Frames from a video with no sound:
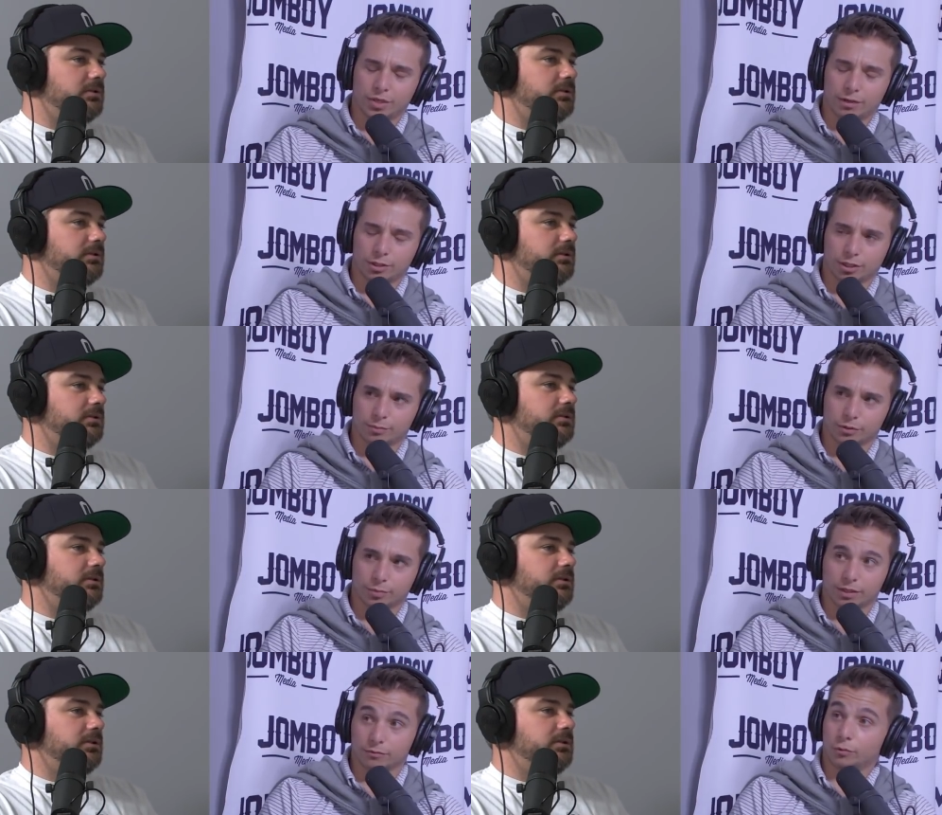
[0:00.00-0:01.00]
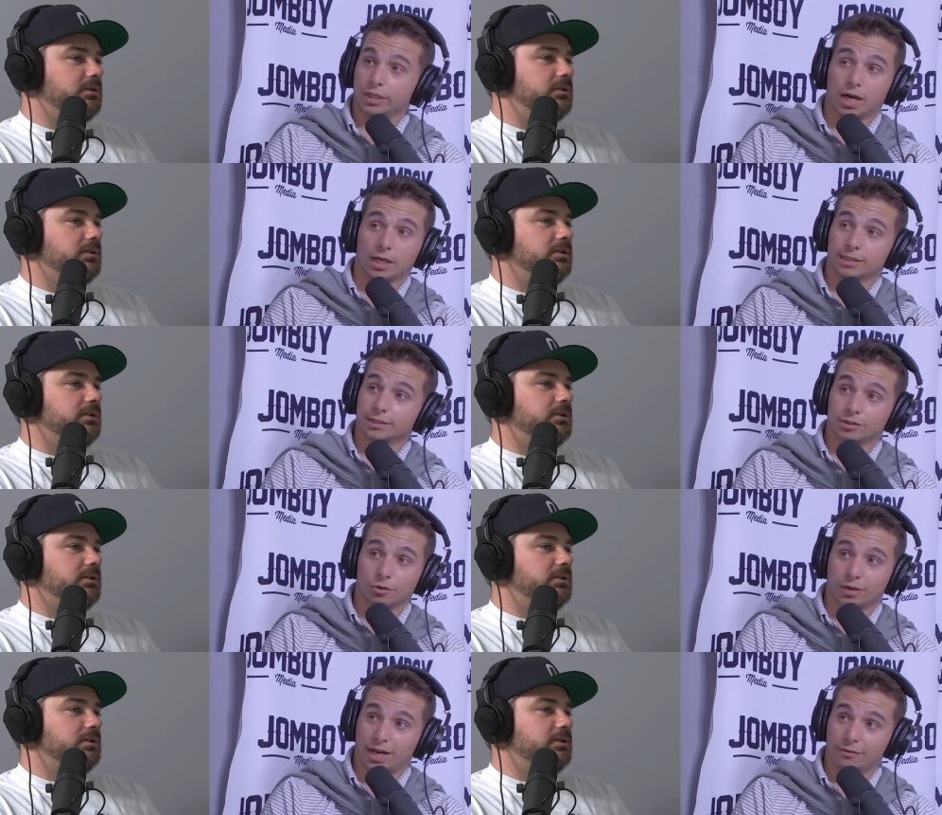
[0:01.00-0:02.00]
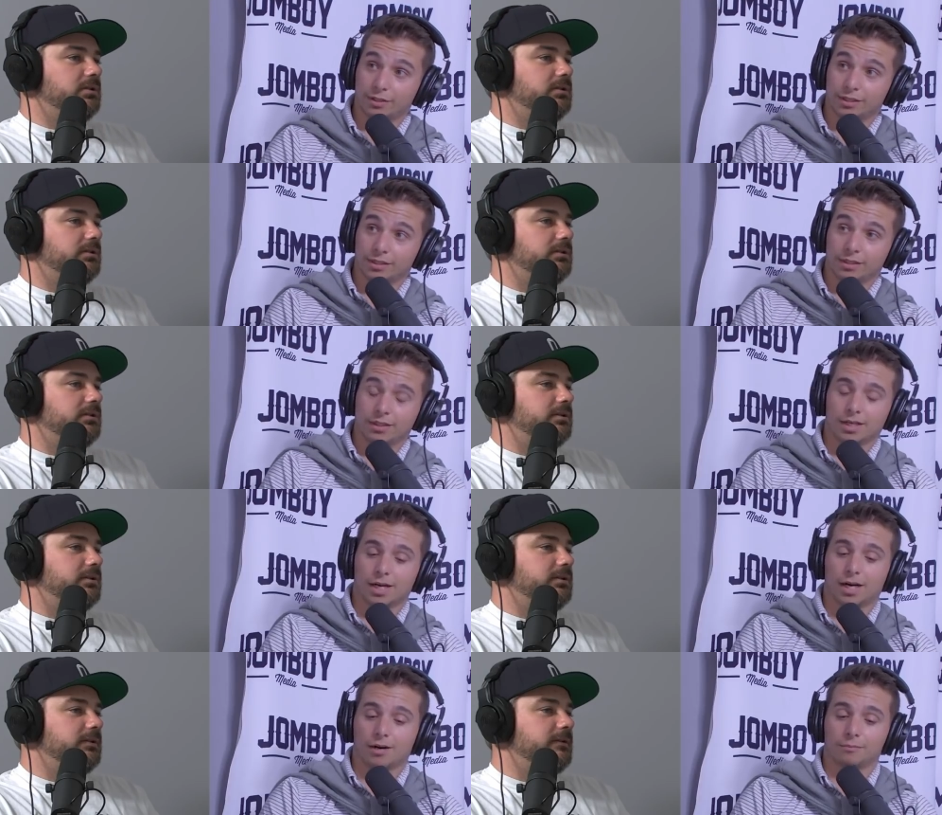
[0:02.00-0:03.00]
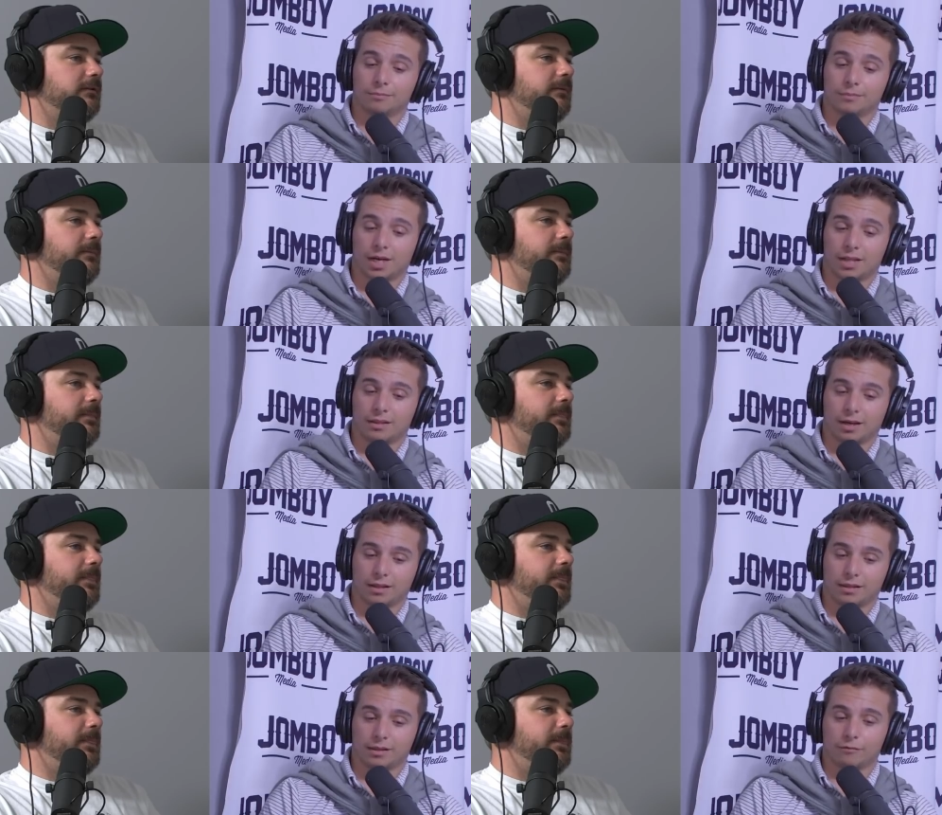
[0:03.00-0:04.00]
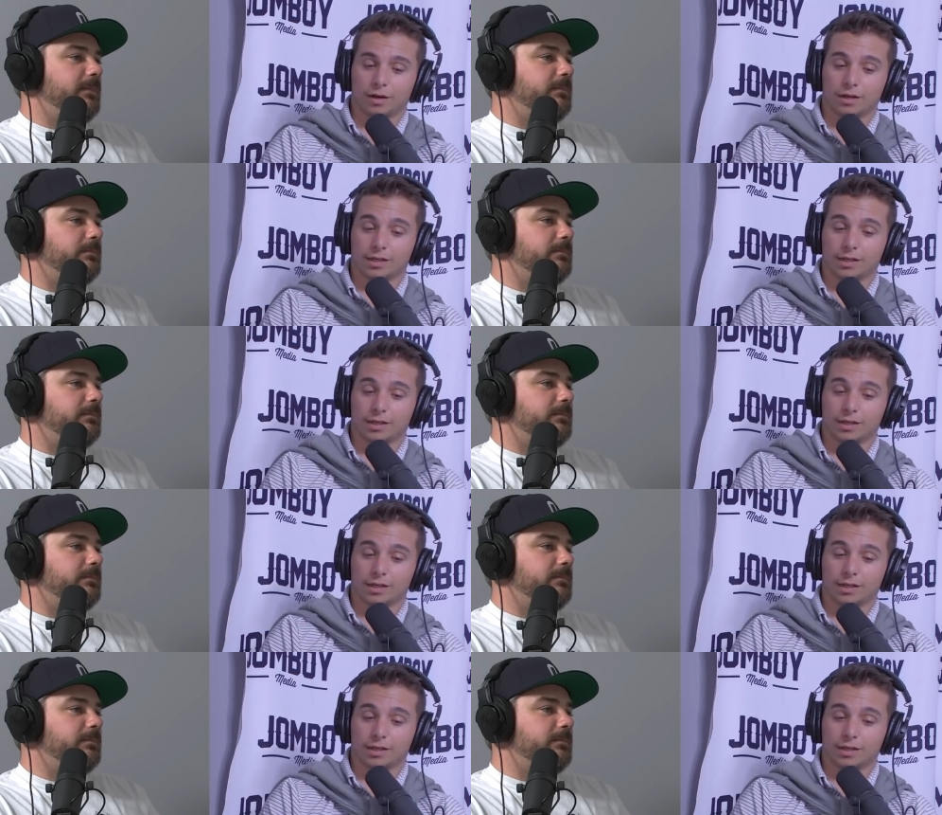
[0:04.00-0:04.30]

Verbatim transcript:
Speaker 1: an outside perspective. We honestly don't have it. Um, I I think if I